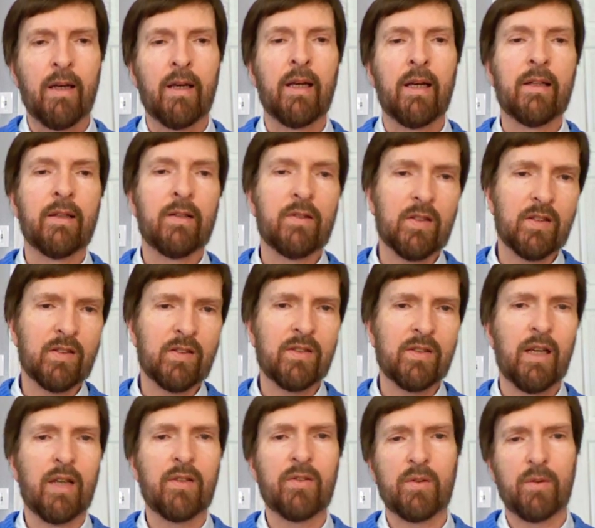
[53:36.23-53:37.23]
and the
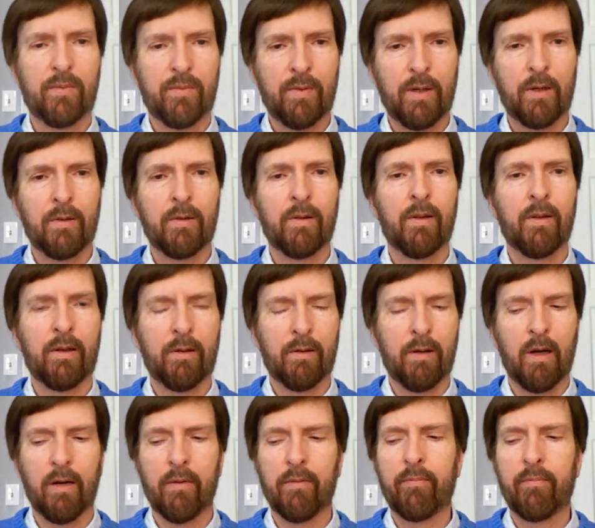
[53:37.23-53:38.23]
success or failure
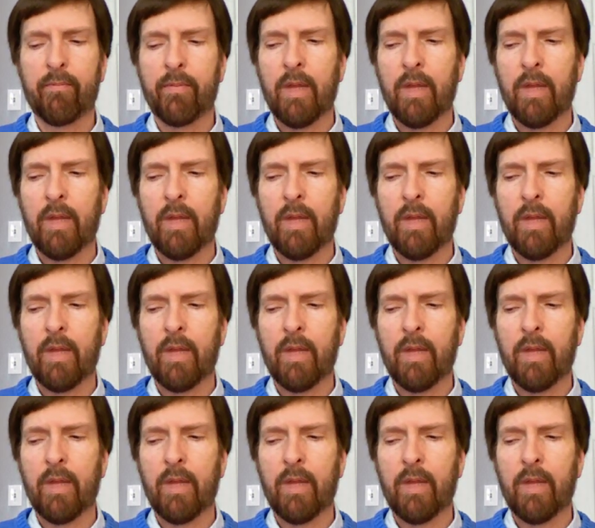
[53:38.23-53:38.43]
thereof.